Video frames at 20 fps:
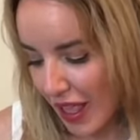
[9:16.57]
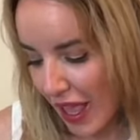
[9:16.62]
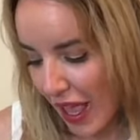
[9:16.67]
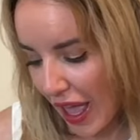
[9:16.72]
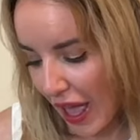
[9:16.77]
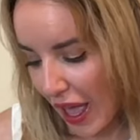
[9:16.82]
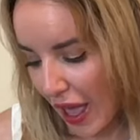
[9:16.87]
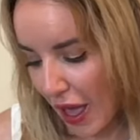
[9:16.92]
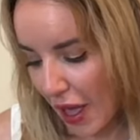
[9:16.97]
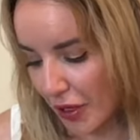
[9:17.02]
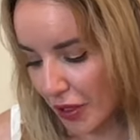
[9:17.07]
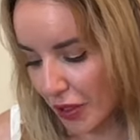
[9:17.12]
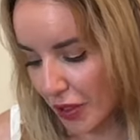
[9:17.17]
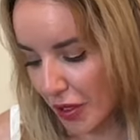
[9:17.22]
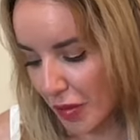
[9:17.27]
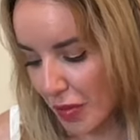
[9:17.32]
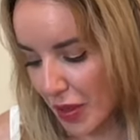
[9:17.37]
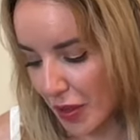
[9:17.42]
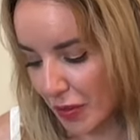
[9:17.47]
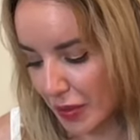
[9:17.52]
And you're gonna
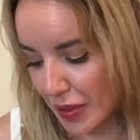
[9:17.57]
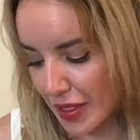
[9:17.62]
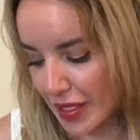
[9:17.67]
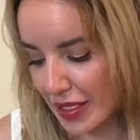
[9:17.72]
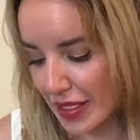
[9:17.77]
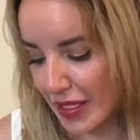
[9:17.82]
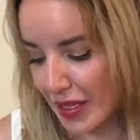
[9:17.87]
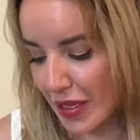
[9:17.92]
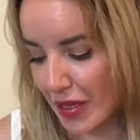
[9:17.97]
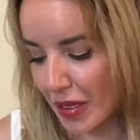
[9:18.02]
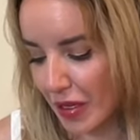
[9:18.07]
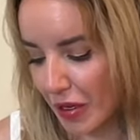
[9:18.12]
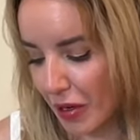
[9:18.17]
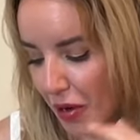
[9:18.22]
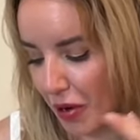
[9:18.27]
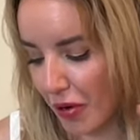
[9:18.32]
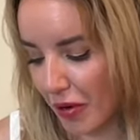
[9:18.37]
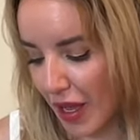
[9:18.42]
be able to see, you know,